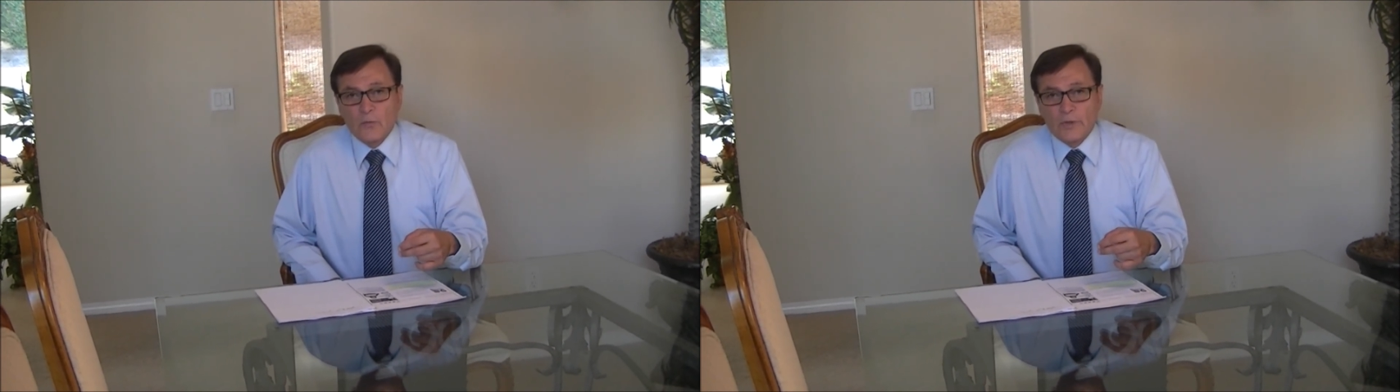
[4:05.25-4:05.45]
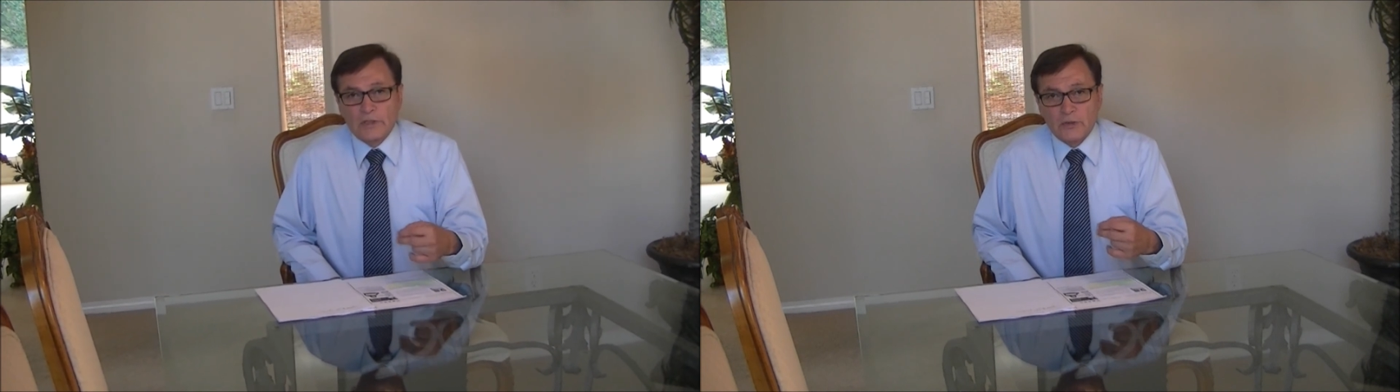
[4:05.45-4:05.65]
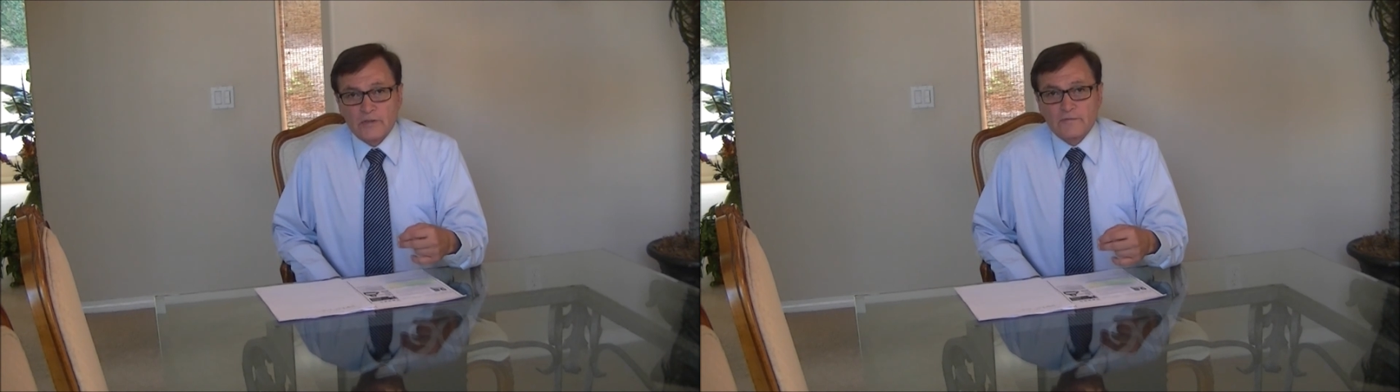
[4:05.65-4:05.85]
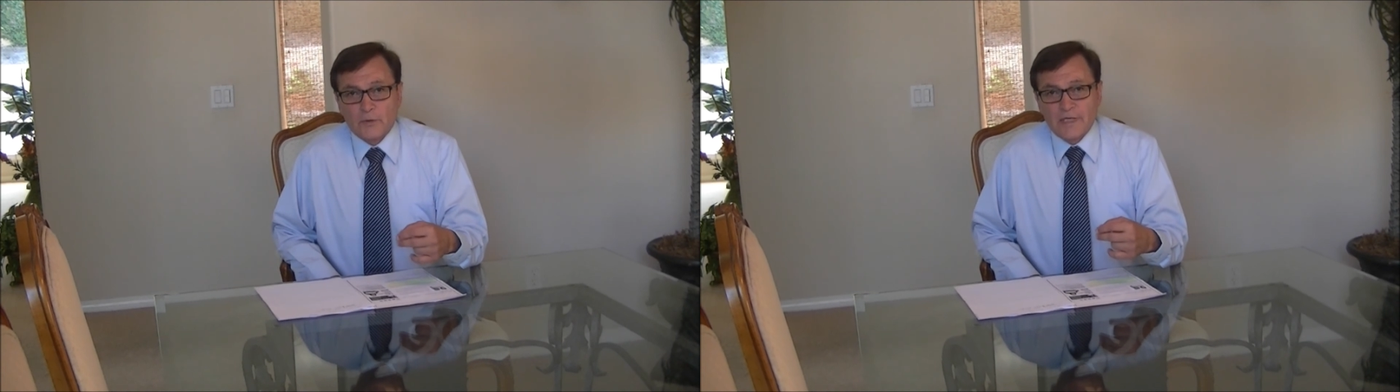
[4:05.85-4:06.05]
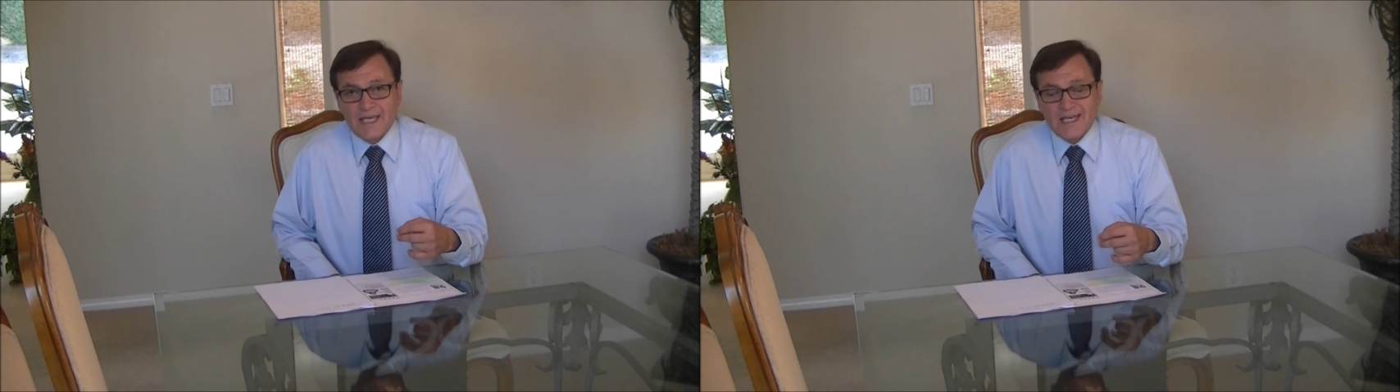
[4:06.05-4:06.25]
when looking
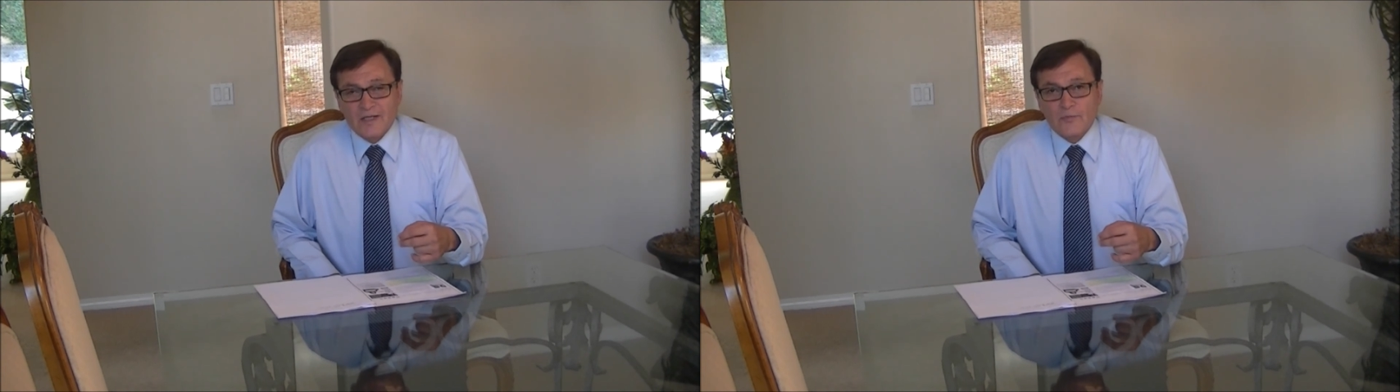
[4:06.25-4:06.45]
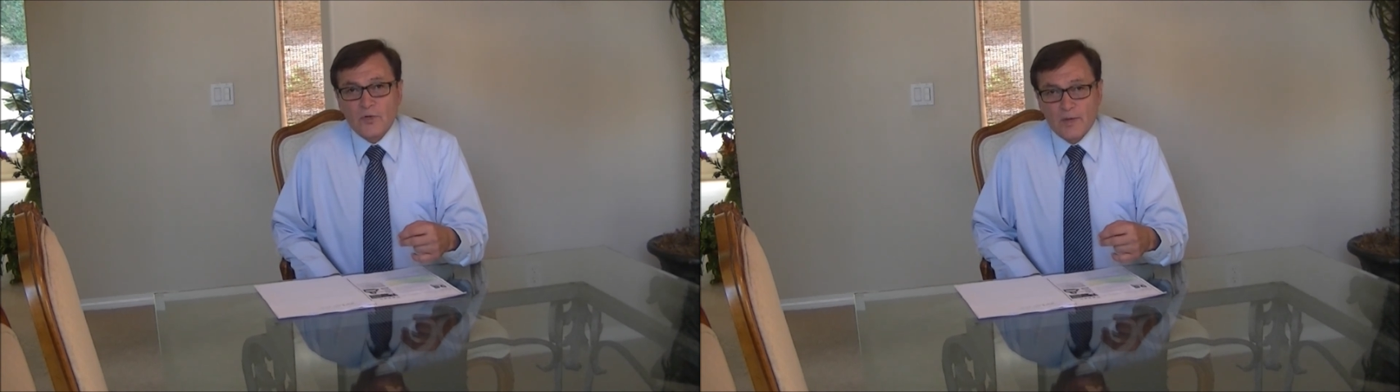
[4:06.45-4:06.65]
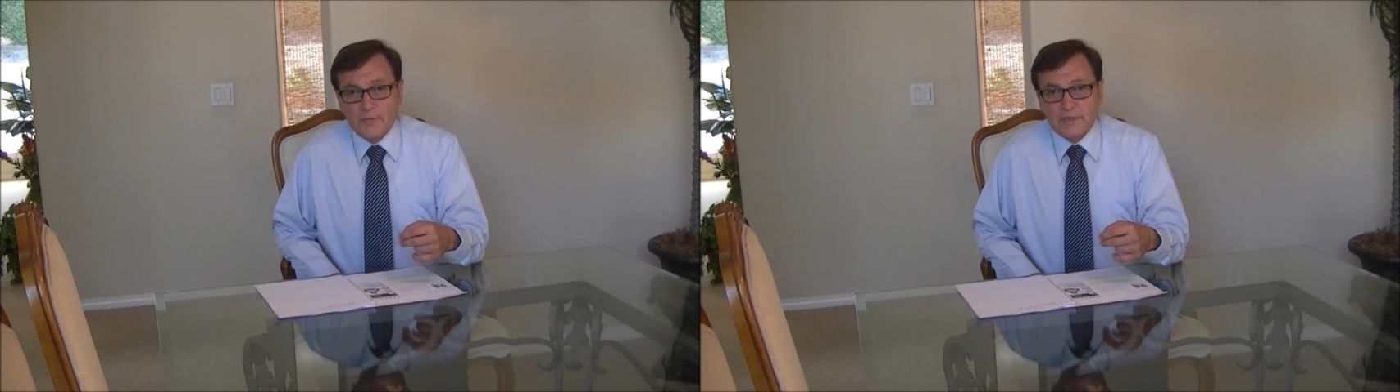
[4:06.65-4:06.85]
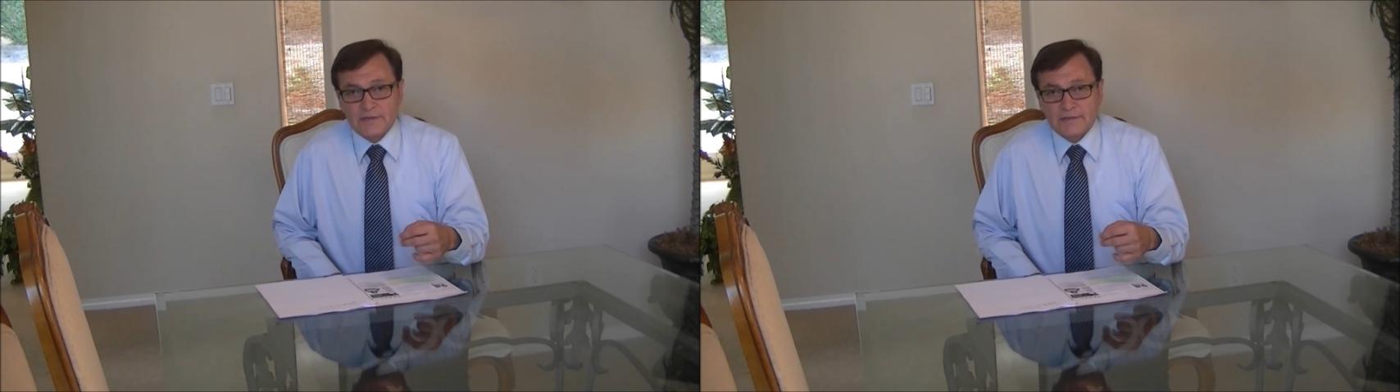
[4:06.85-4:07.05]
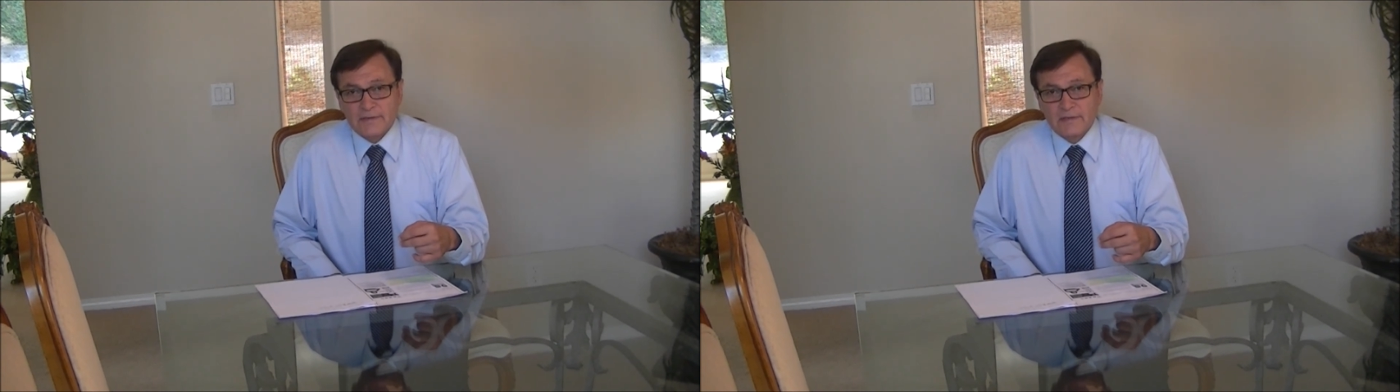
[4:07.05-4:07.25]
for income
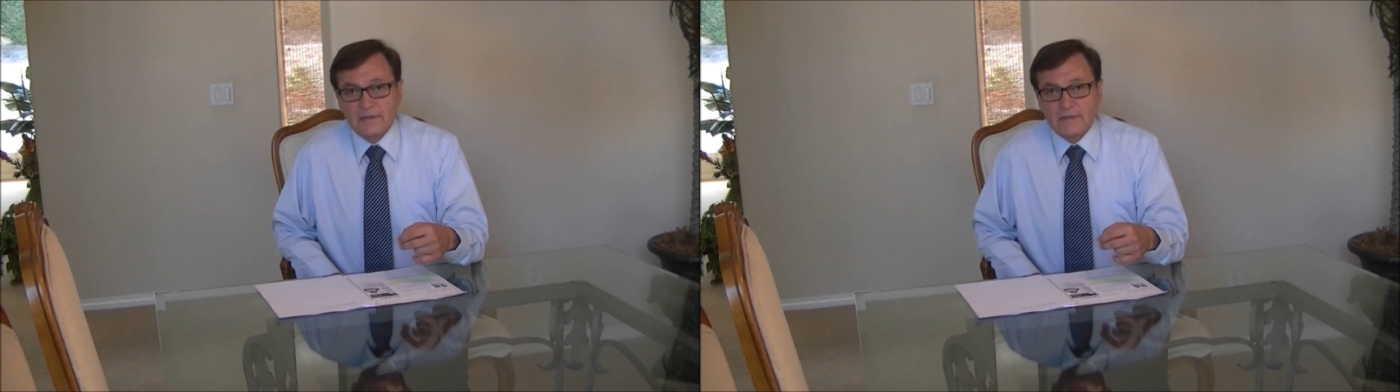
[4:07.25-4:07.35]
properties.